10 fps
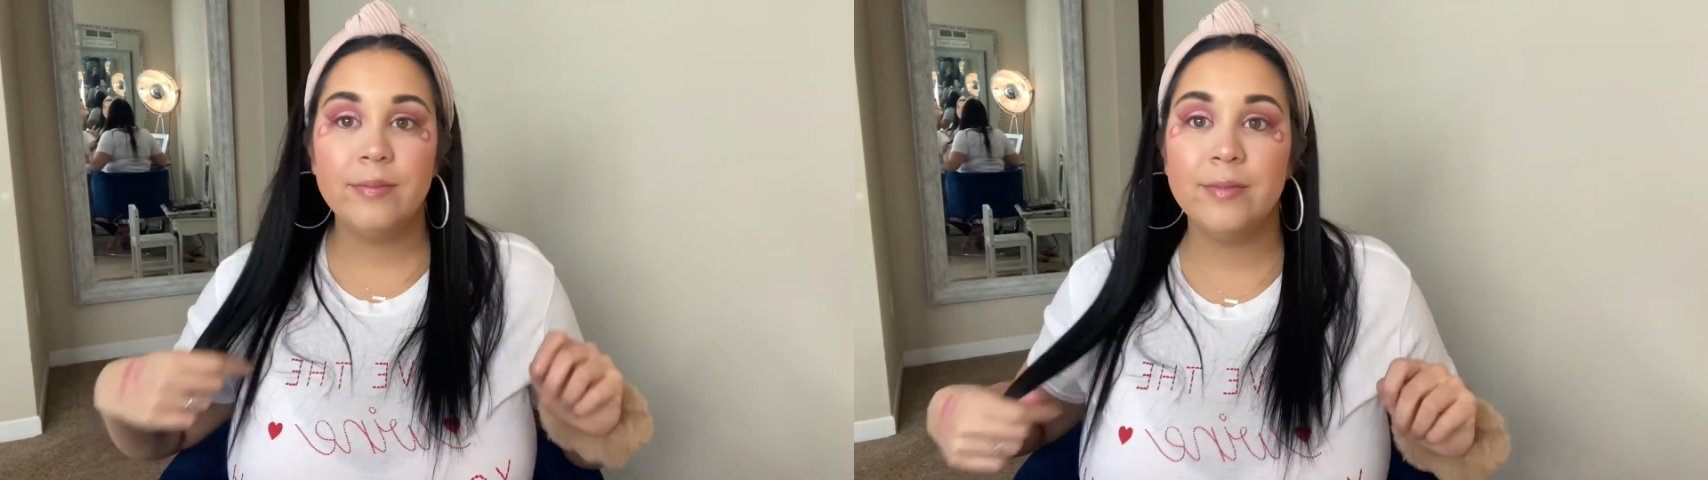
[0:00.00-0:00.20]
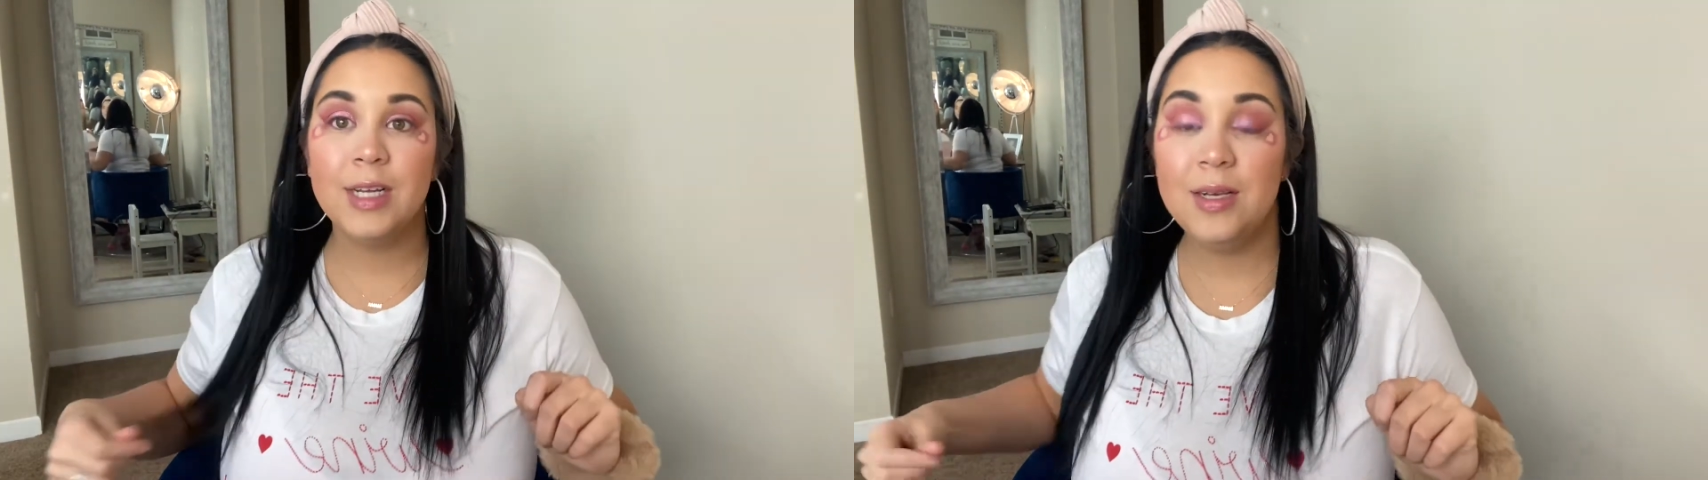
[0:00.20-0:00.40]

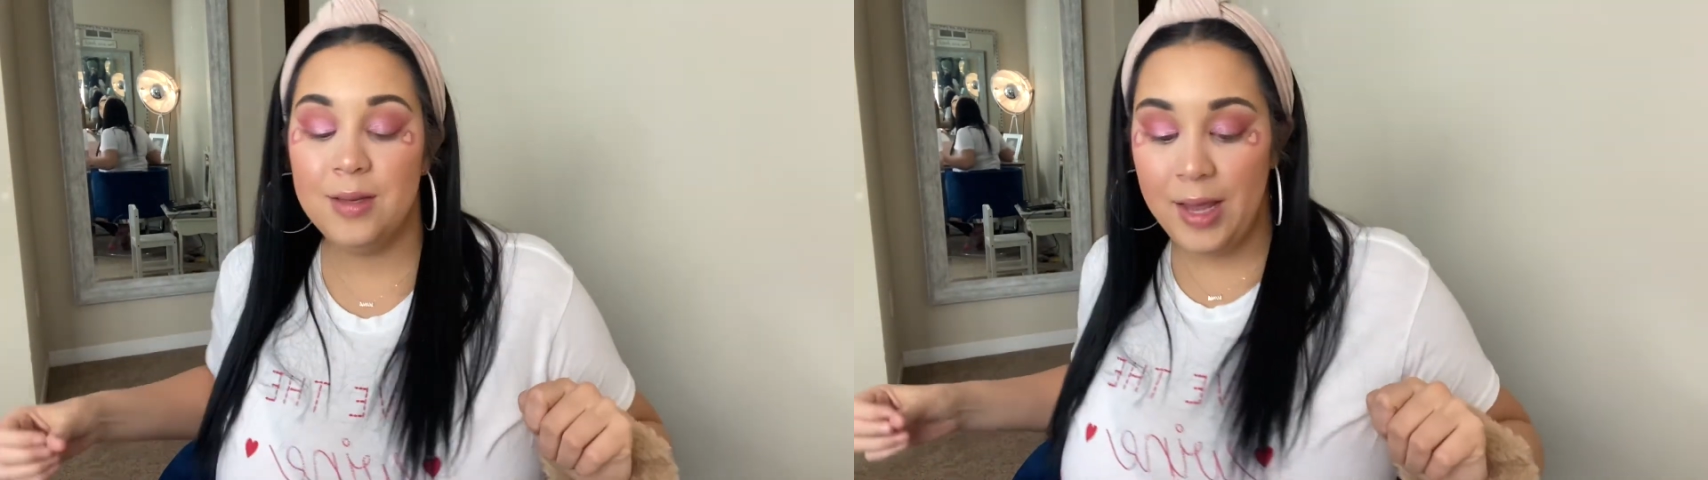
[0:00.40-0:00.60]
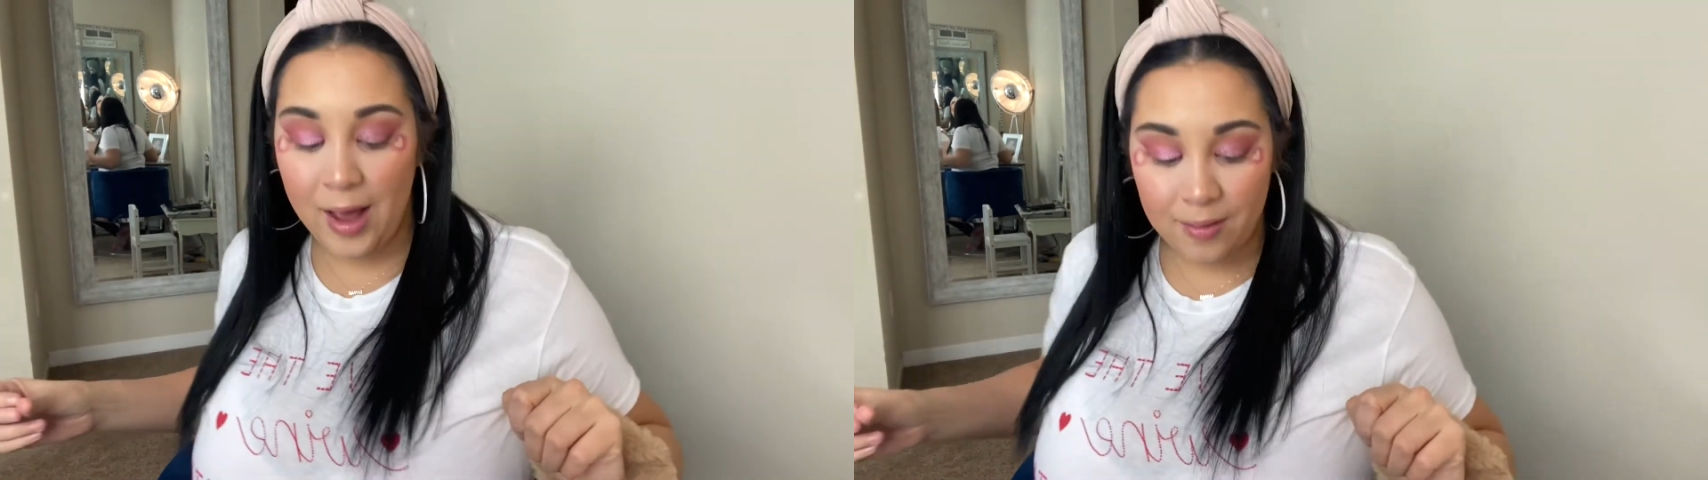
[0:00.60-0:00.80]
So
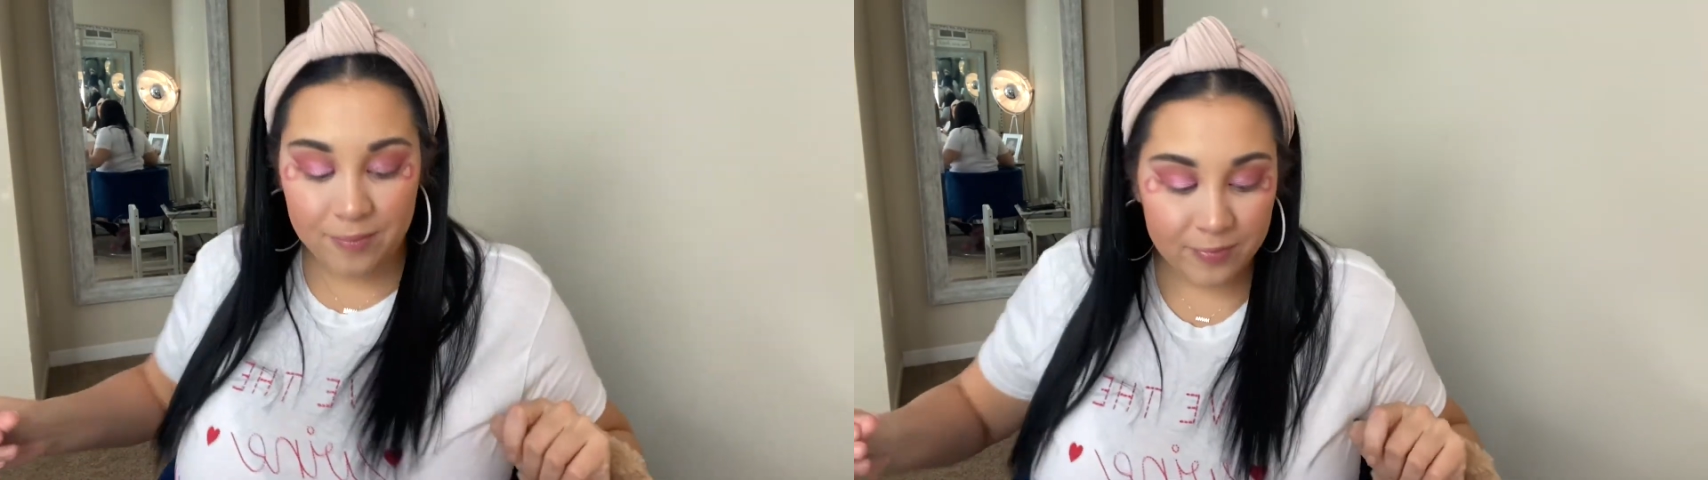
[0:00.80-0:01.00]
yeah,